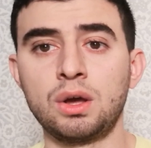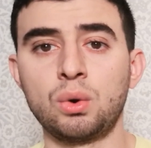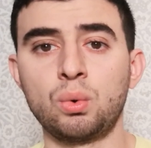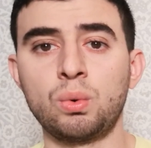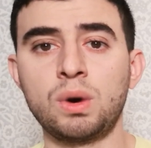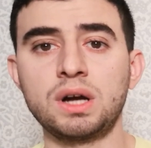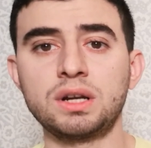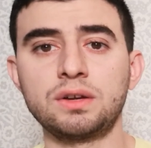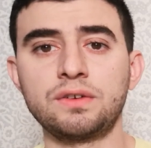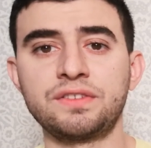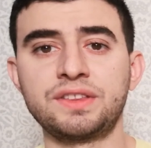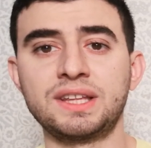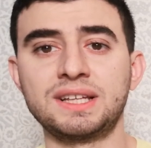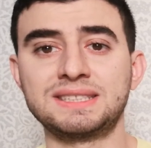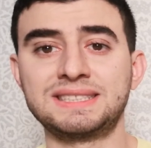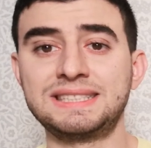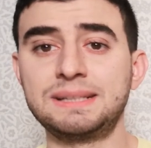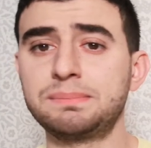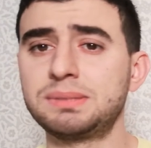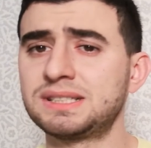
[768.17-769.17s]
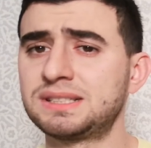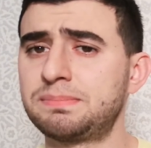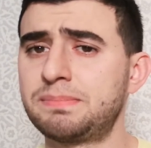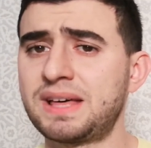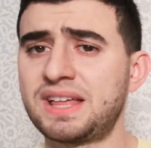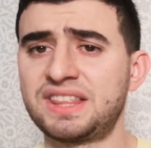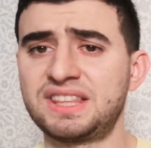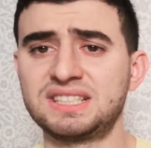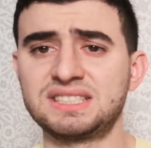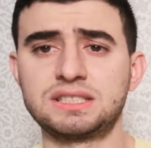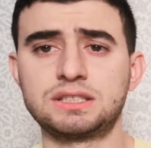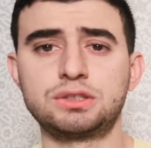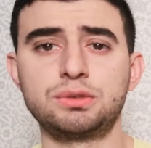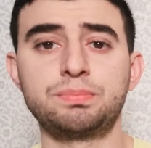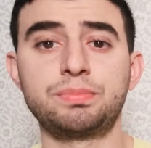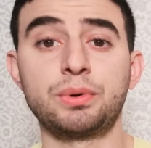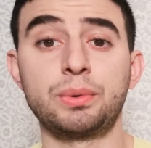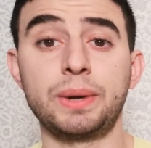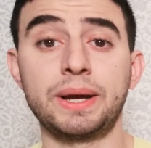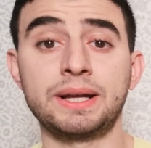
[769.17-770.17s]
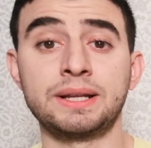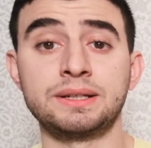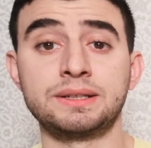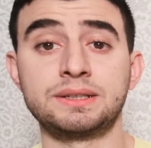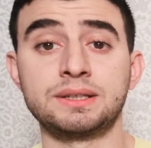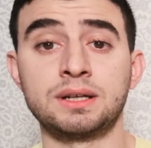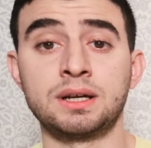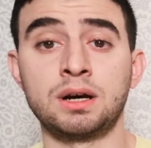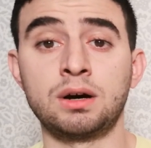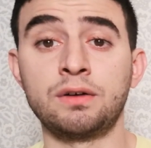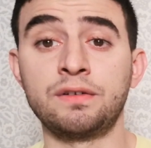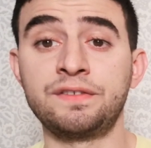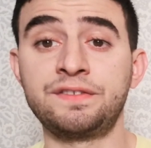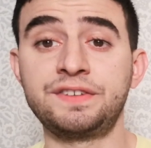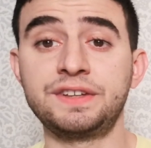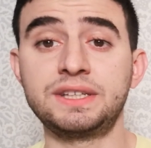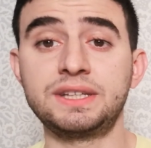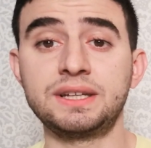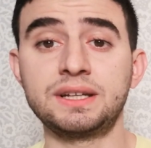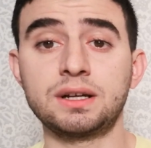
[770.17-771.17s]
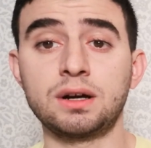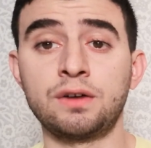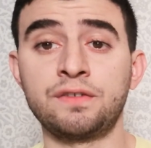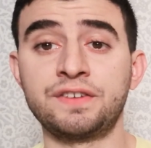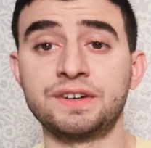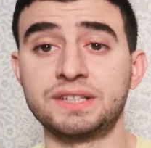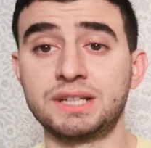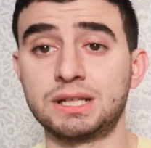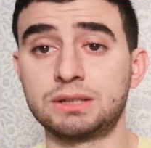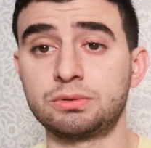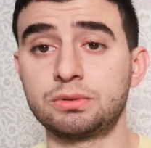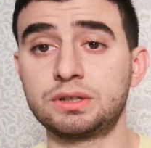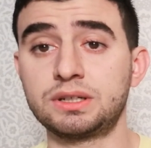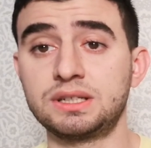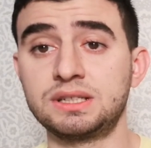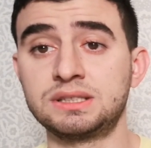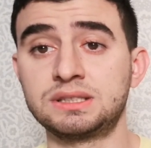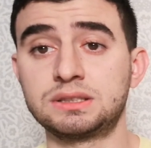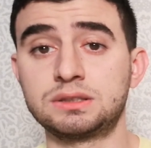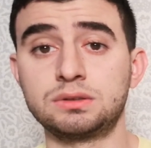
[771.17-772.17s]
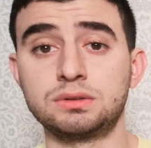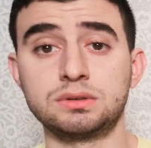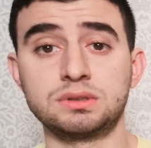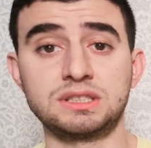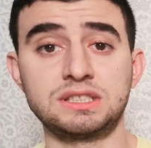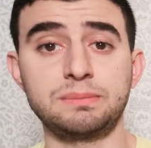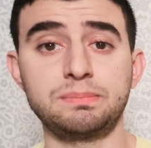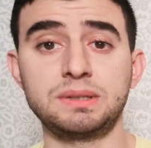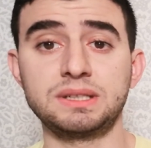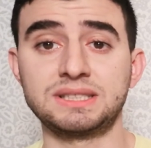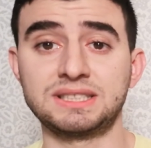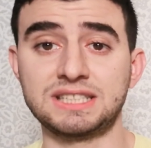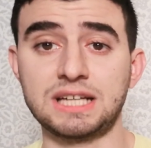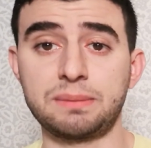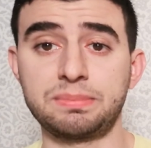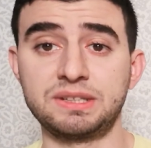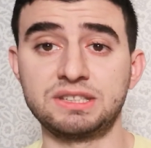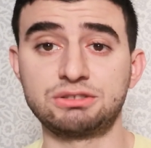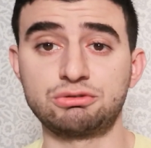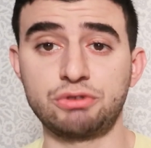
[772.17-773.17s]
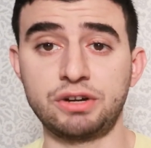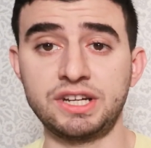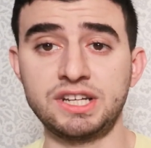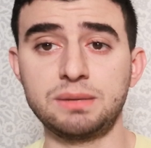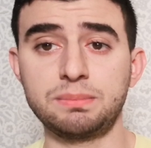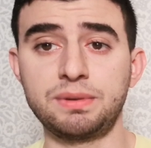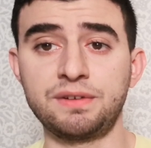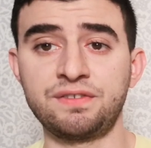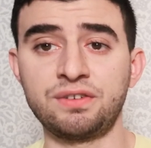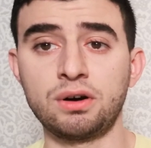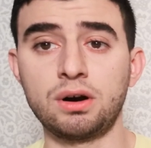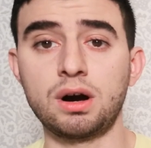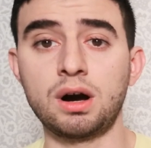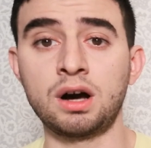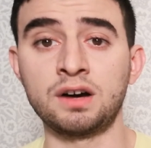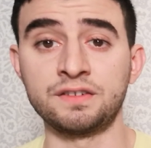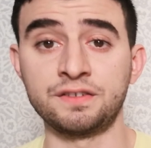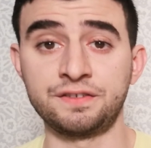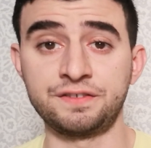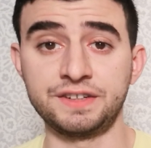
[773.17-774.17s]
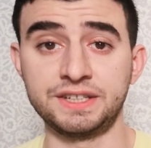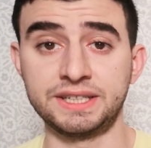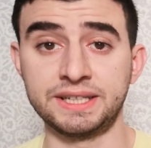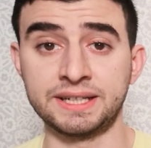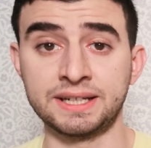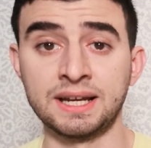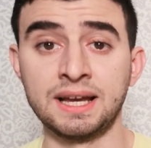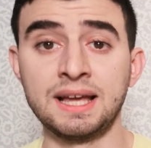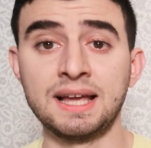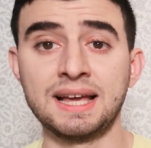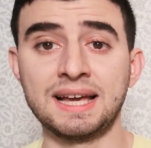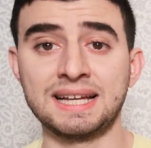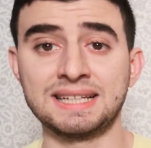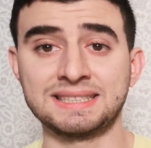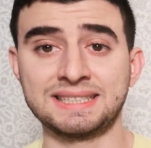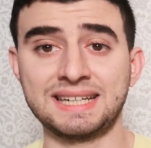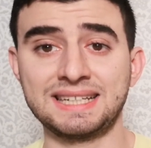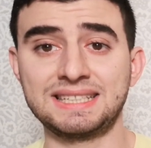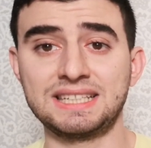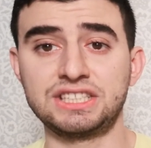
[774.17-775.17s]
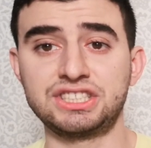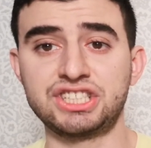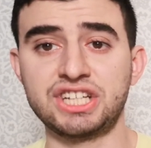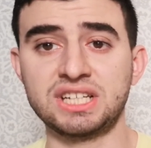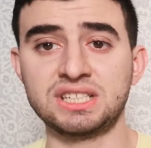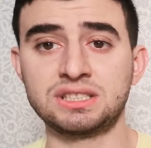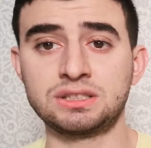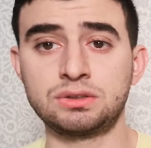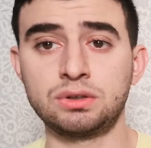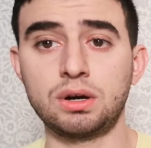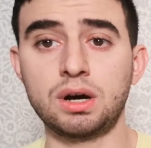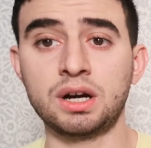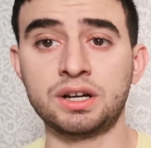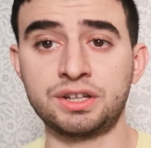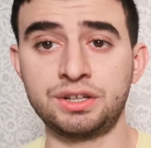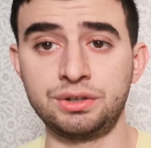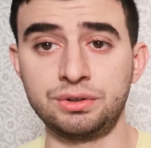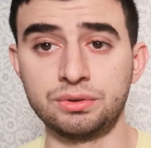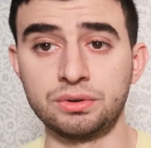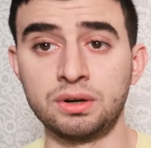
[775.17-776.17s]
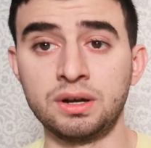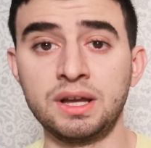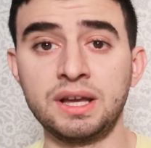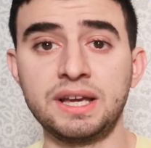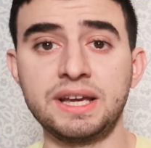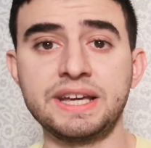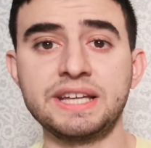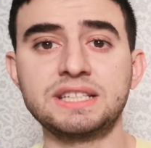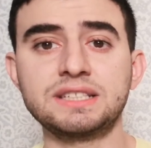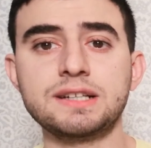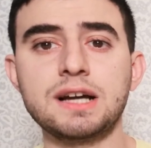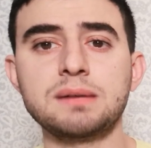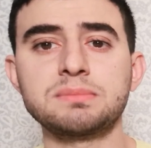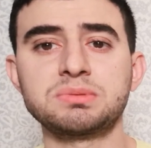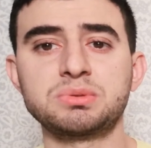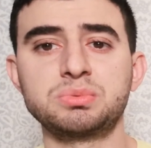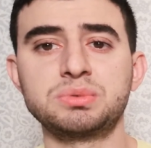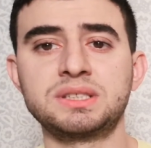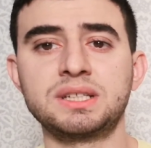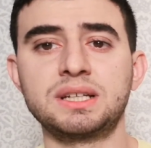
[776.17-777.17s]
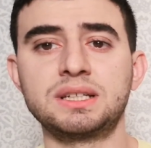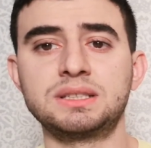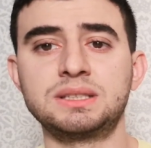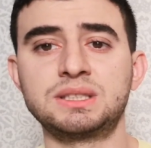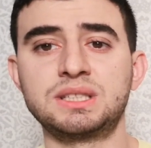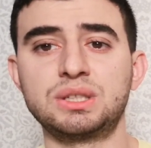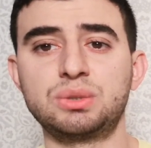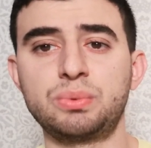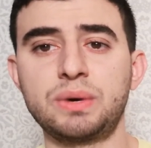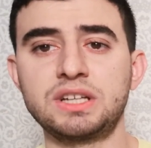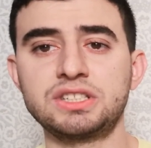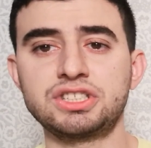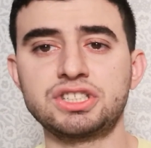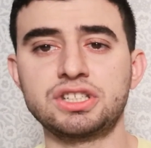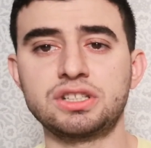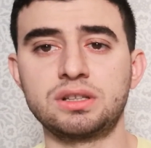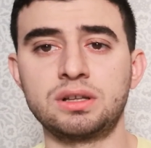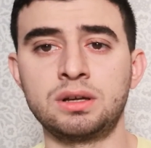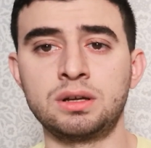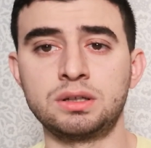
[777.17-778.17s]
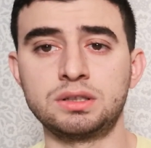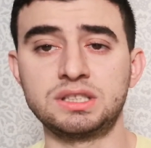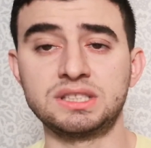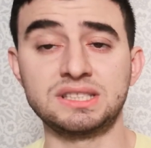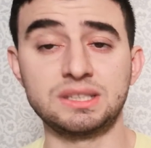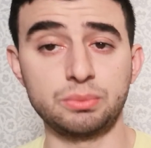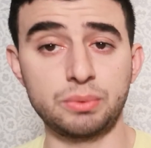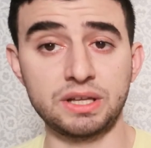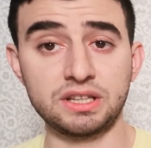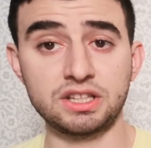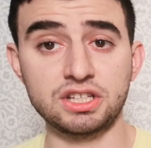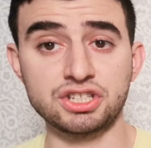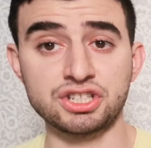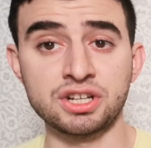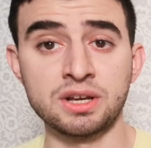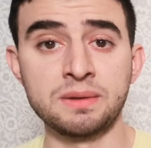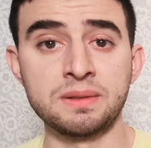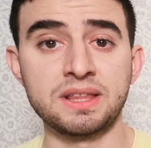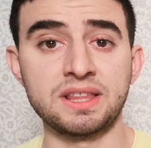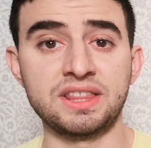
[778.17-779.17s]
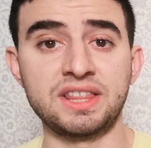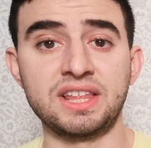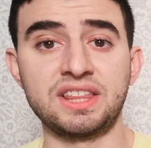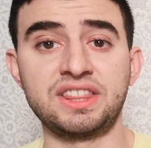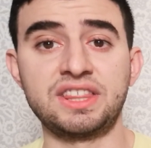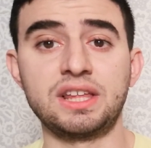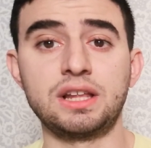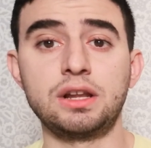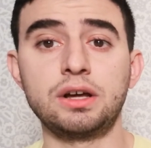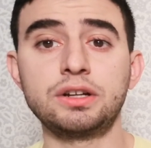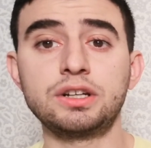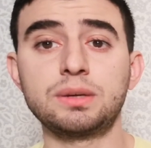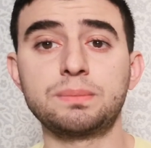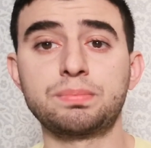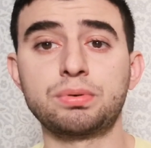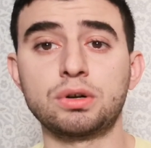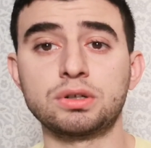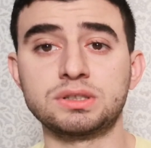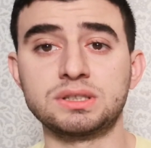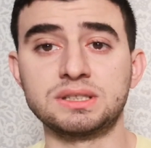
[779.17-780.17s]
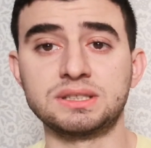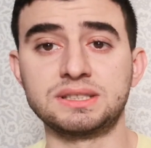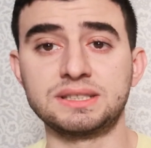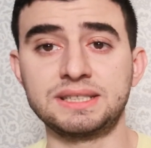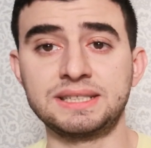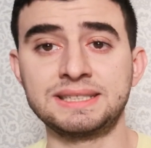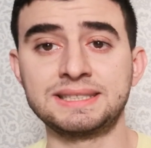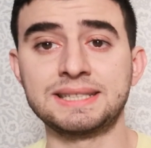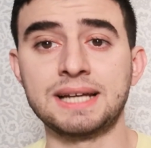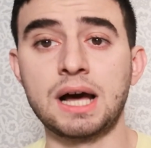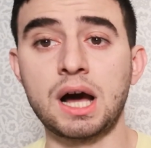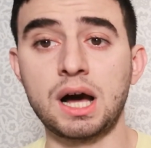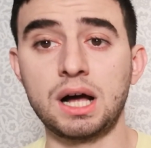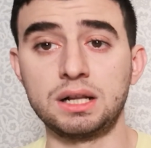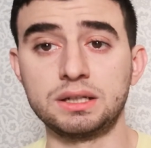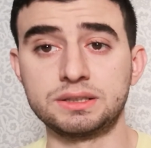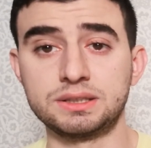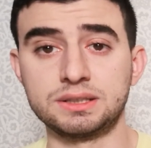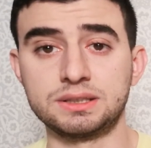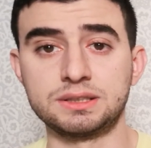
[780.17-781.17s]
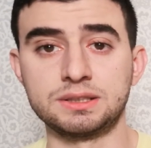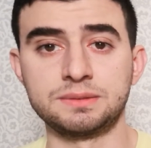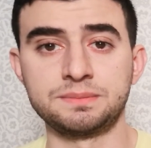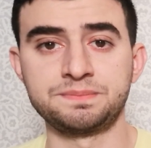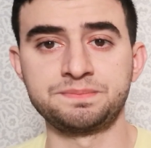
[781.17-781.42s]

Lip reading: One of the simplest methods to prevent overfitting of a network is to simply stop the training before overfitting has had a chance to occur. It comes with a disadvantage that the learning process is halted.